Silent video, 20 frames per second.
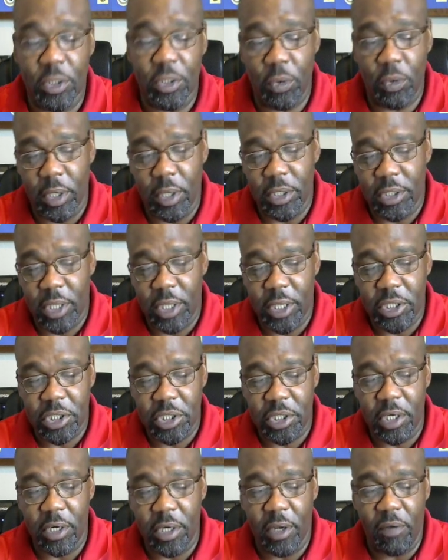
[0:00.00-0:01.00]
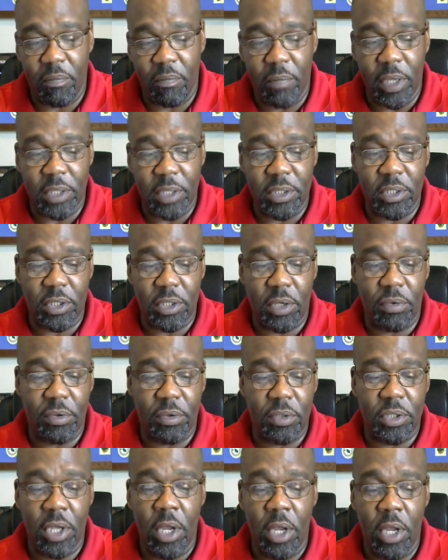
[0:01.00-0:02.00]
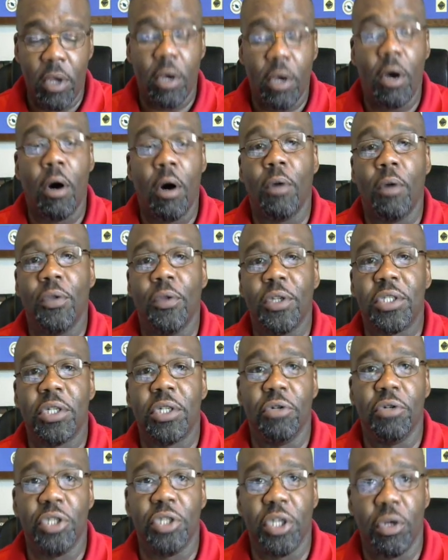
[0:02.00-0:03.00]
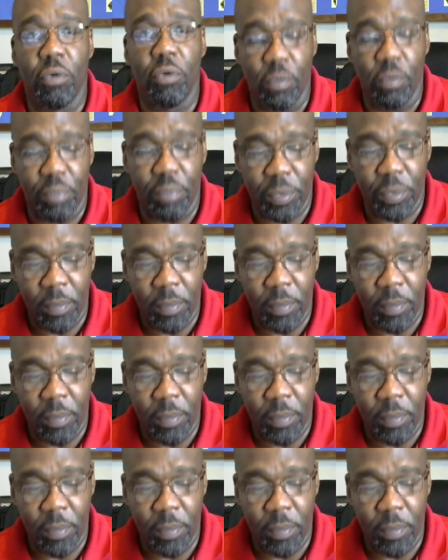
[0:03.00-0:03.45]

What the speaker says: organization of business owners called the Synergy Group.